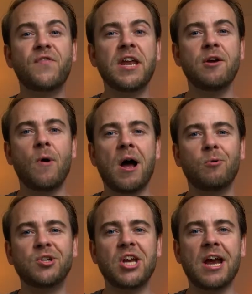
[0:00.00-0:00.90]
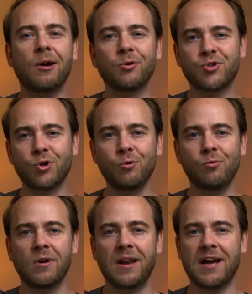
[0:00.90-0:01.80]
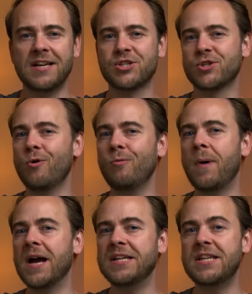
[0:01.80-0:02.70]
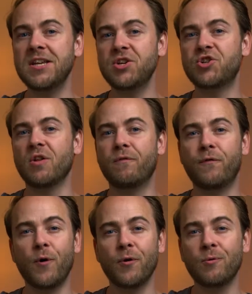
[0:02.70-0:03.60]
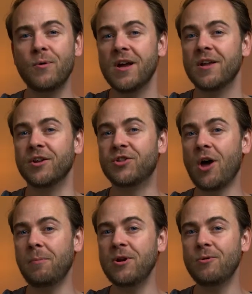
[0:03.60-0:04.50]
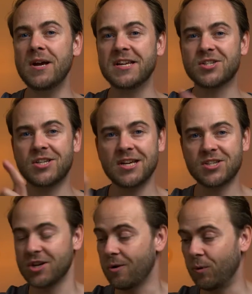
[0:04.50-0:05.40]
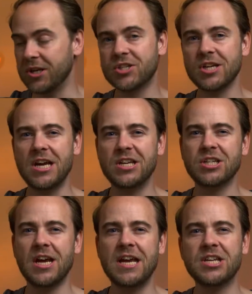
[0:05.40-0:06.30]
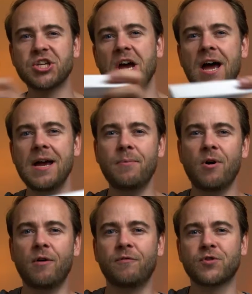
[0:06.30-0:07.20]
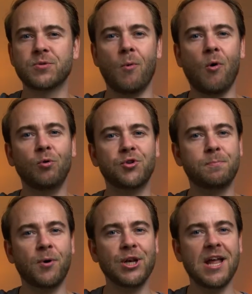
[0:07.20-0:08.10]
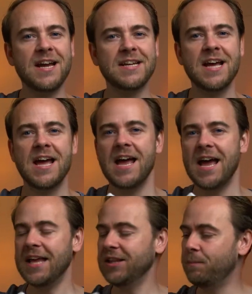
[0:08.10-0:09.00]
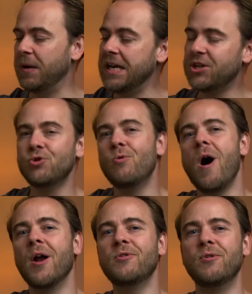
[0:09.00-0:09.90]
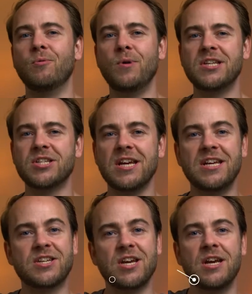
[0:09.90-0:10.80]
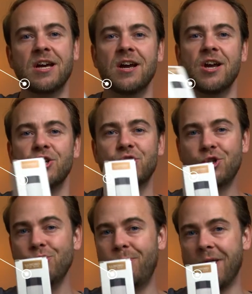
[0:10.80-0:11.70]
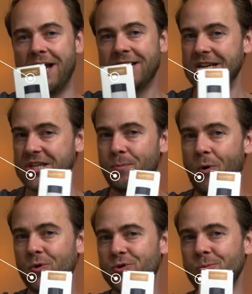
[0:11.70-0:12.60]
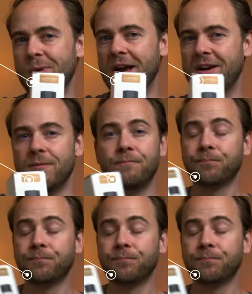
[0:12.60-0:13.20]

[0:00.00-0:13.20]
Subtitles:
video, I will check out two lights sold by DigitalFoto, the WS6, which is a type of small spotlight, and the P200, which is a tube light, a small tube light.